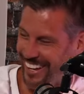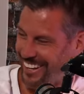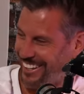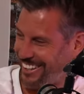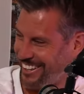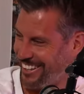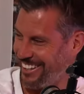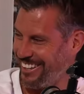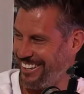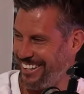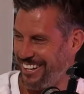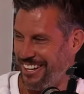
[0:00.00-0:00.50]

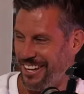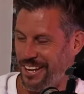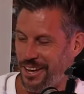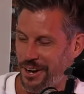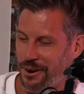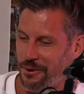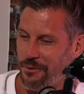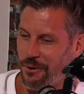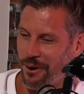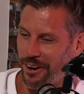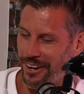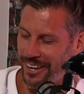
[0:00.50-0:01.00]
bad
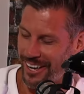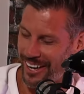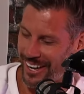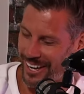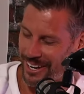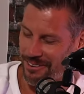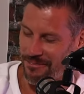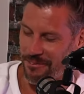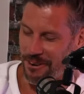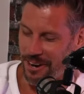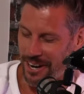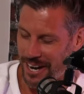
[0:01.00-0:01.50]
dad. Well,
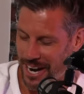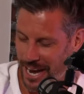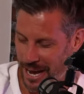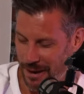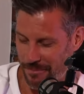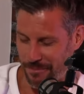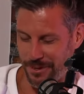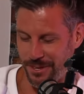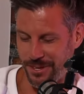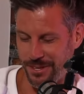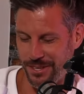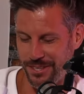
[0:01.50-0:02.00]
yeah. What
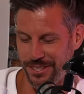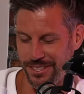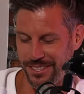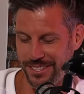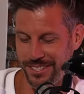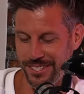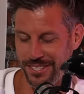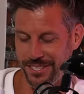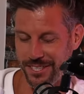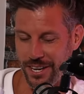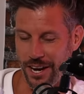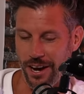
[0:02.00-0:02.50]
happens?
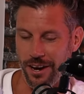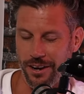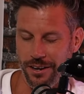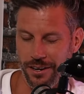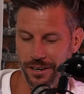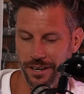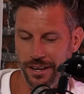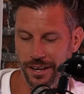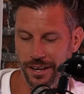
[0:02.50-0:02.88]
So,